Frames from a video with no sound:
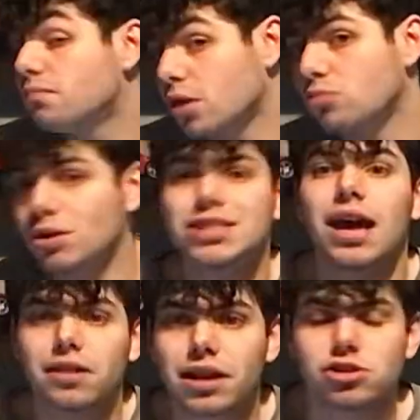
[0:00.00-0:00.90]
but we're
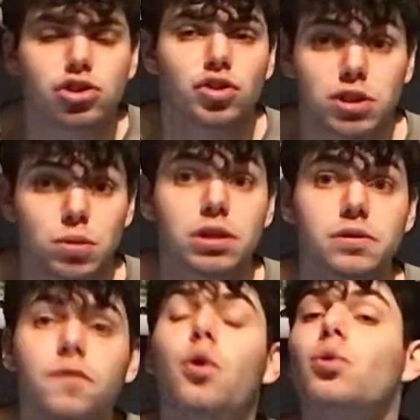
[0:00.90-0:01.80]
saying the next two transfer windows
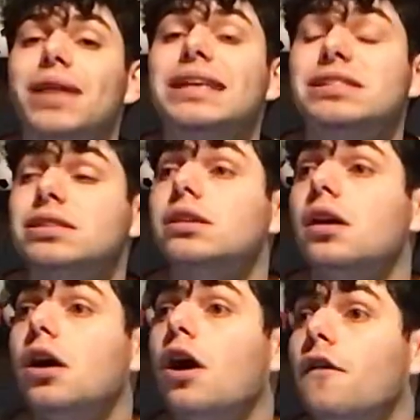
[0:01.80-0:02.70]
for
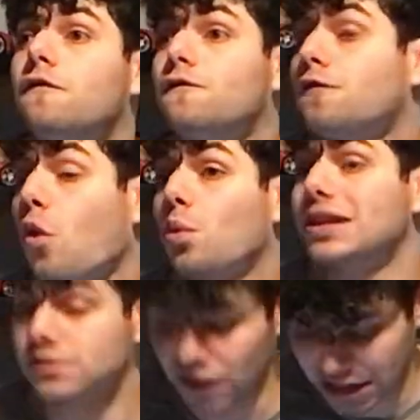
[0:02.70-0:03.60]

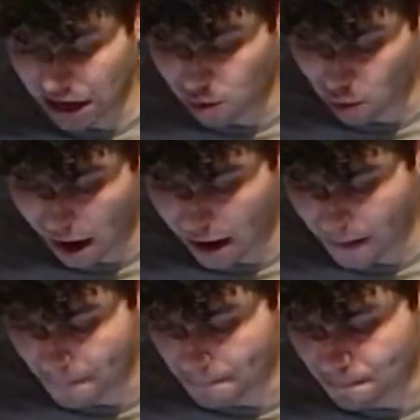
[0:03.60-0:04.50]
this video,
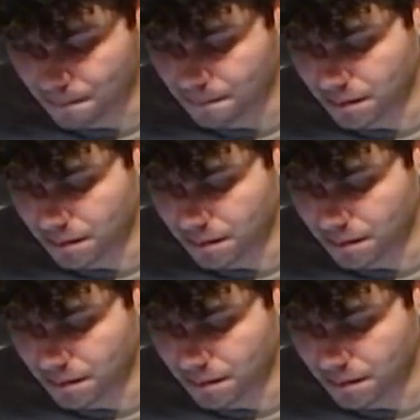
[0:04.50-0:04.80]
and